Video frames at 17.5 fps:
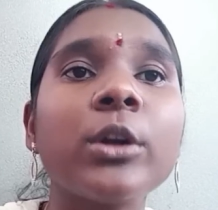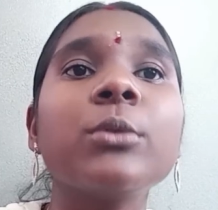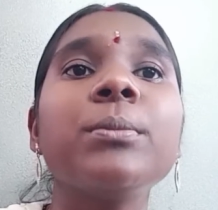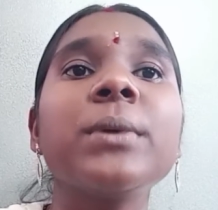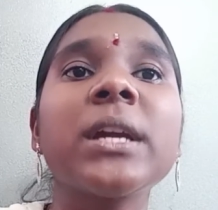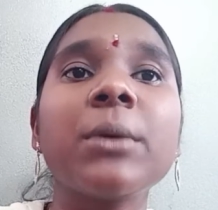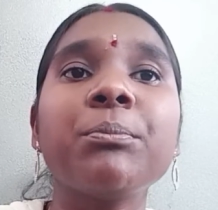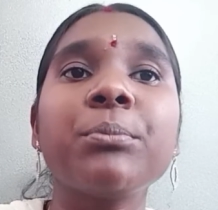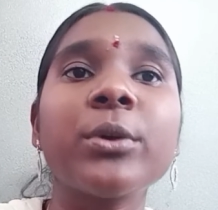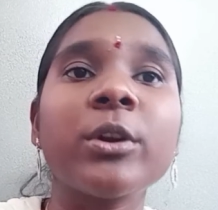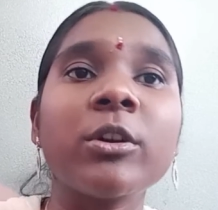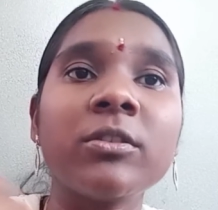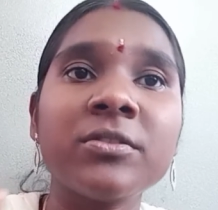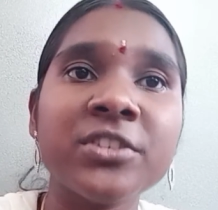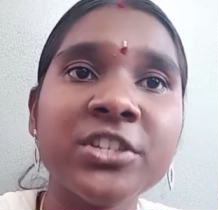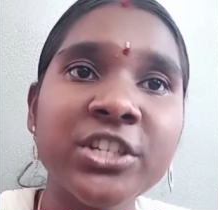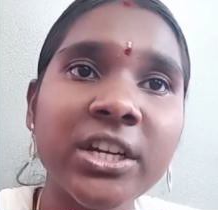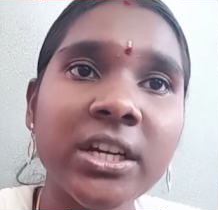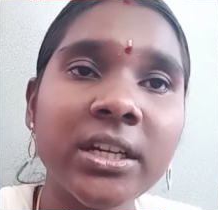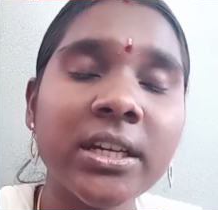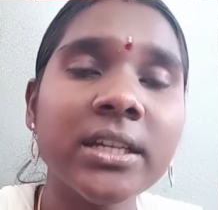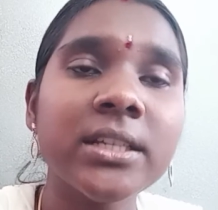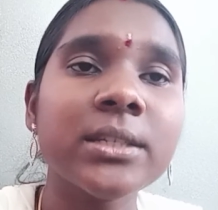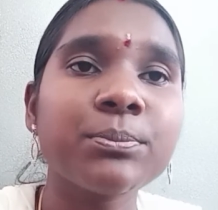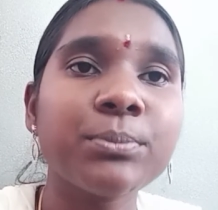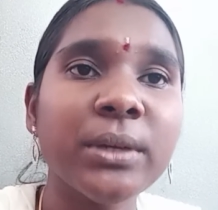to become proficient
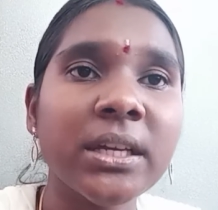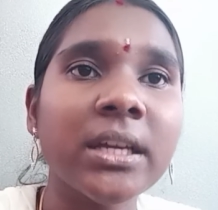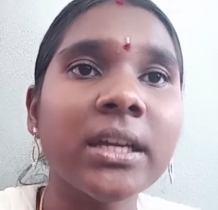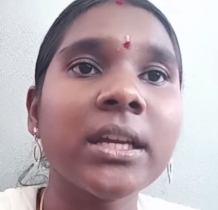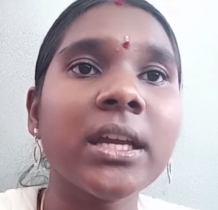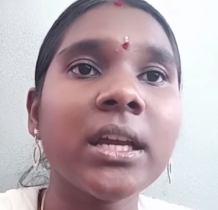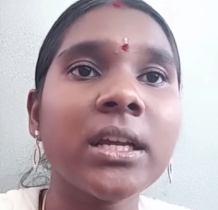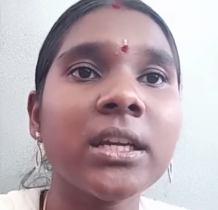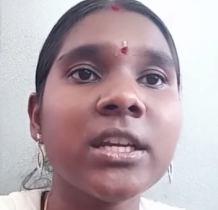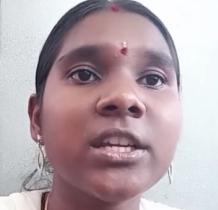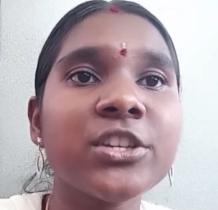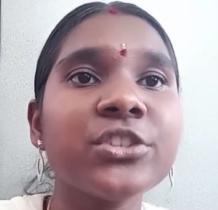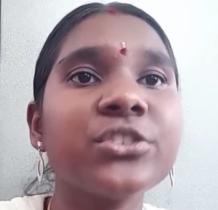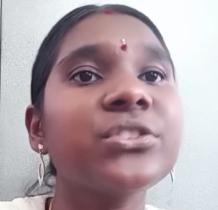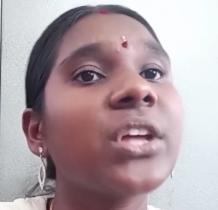in speaking English,